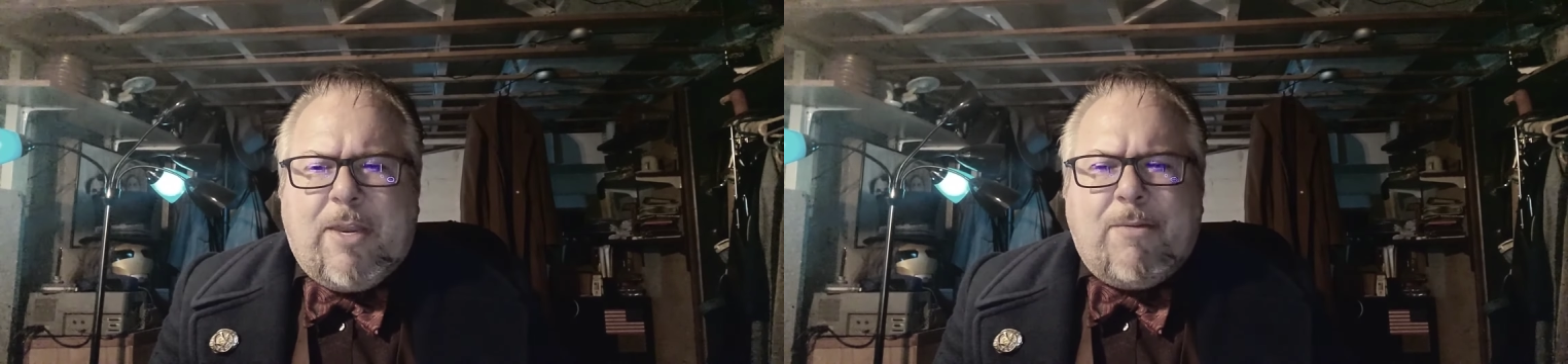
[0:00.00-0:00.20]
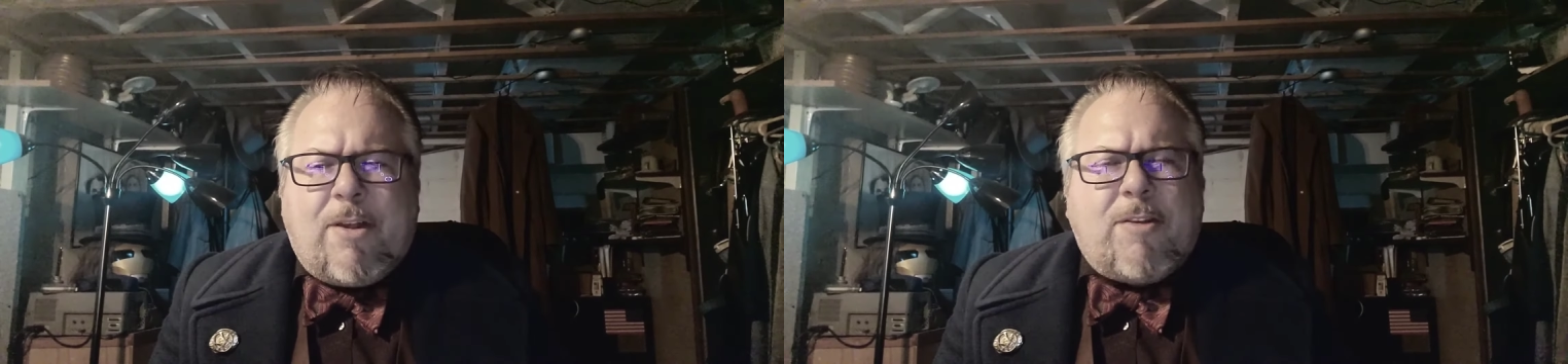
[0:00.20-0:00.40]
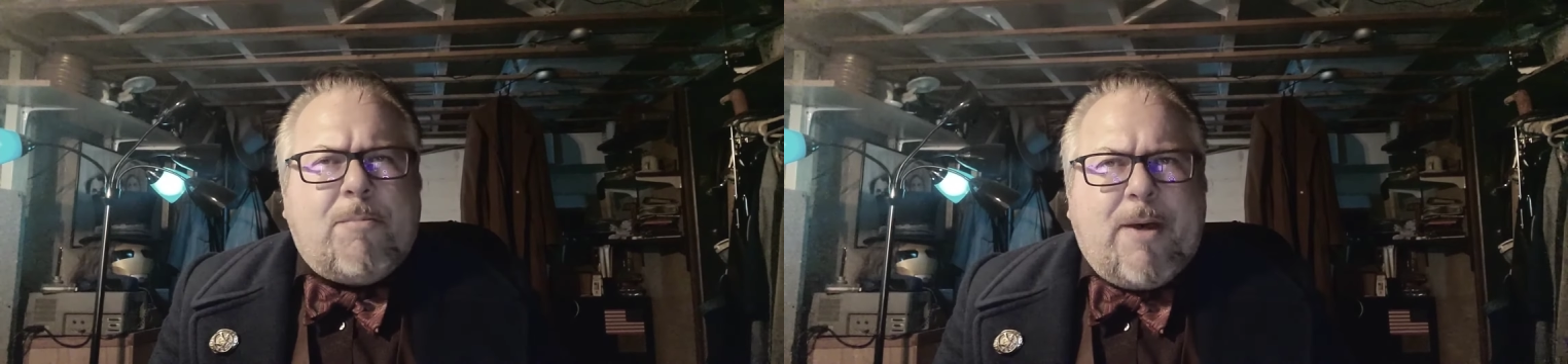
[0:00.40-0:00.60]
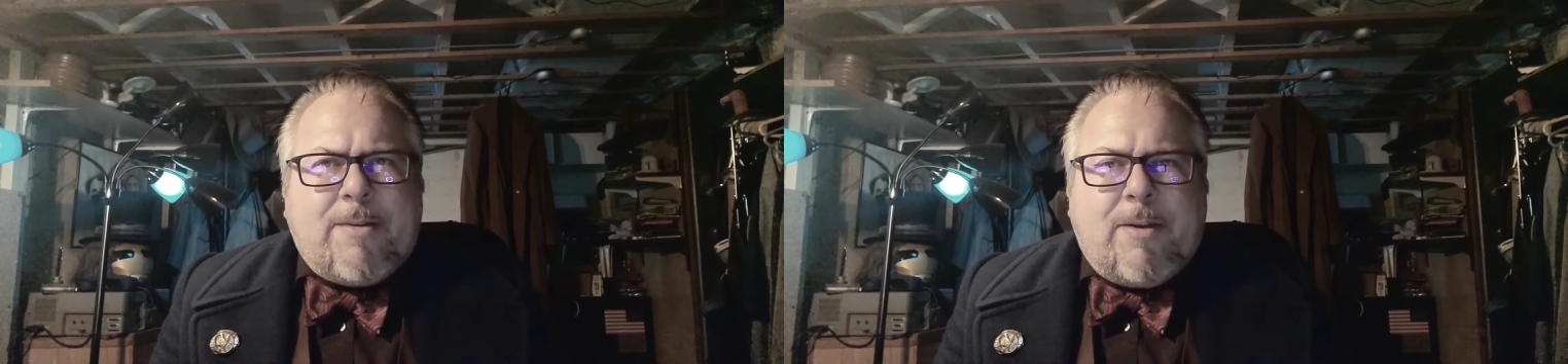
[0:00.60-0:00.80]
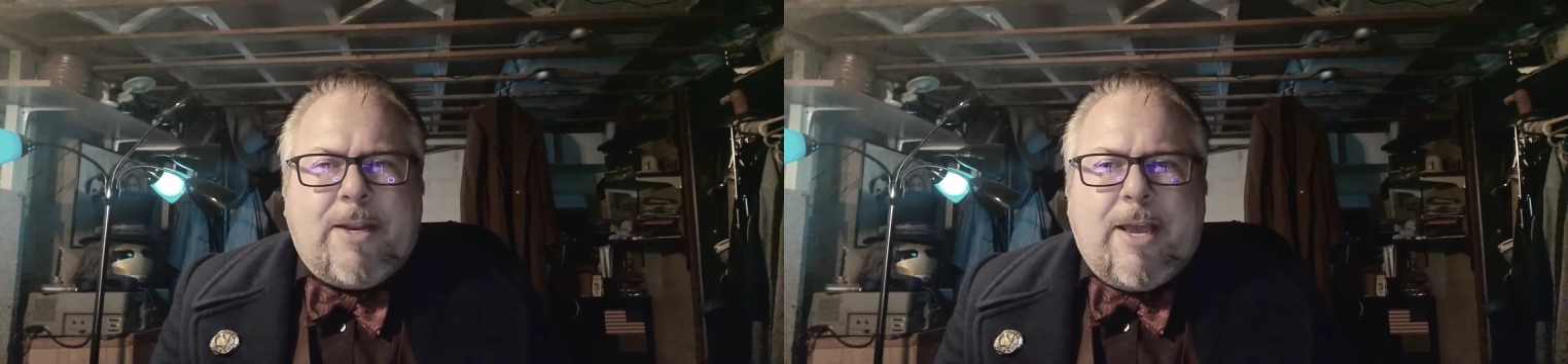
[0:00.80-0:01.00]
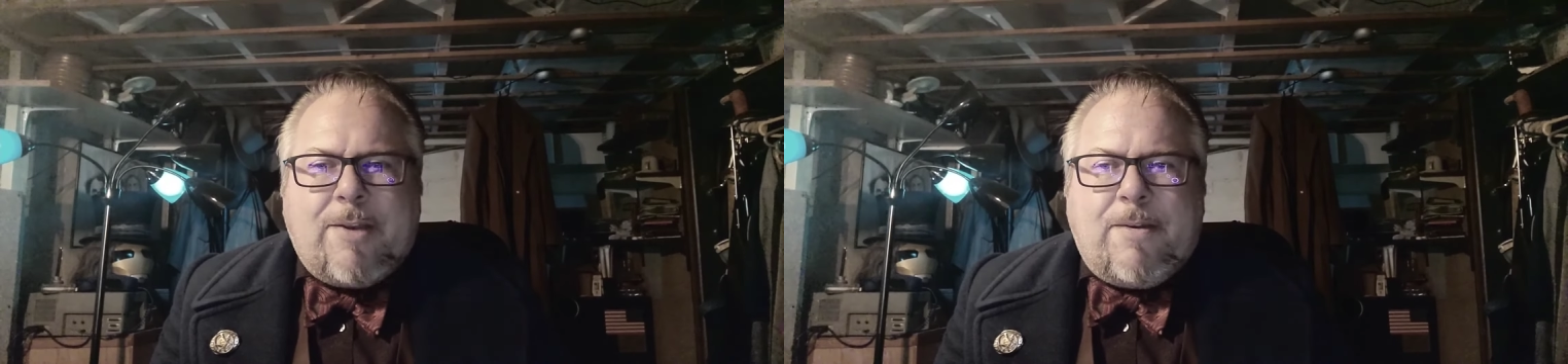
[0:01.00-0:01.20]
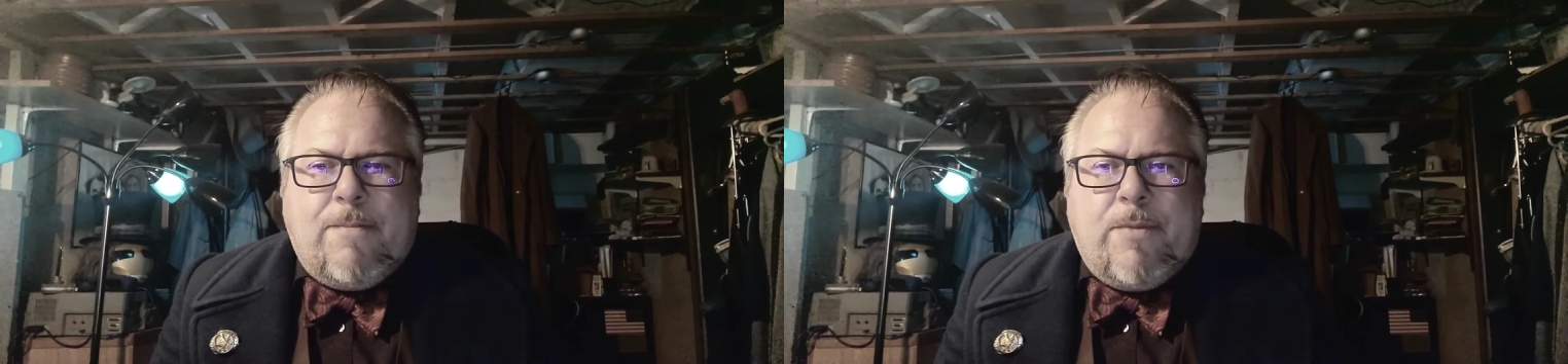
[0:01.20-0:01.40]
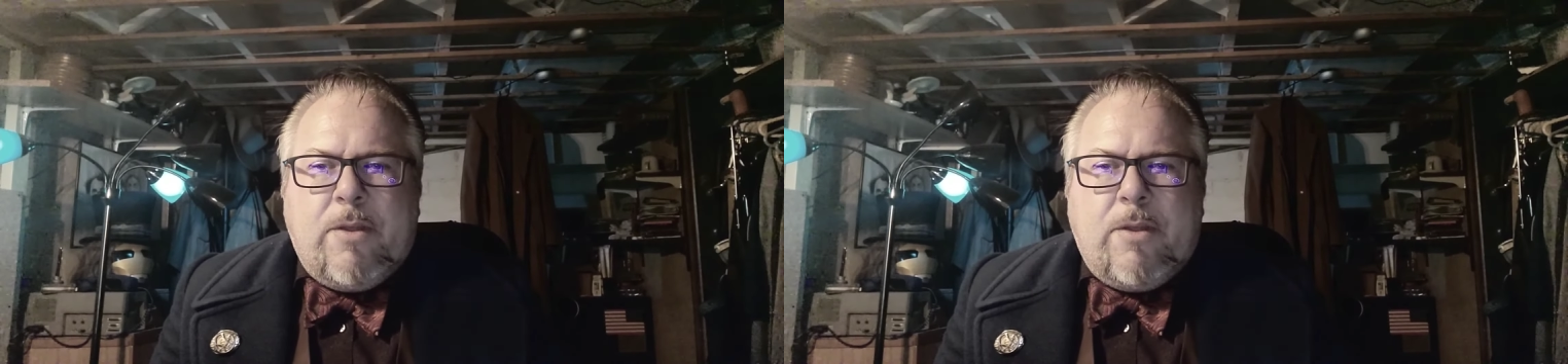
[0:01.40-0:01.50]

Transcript: he was also puzzled and he asked,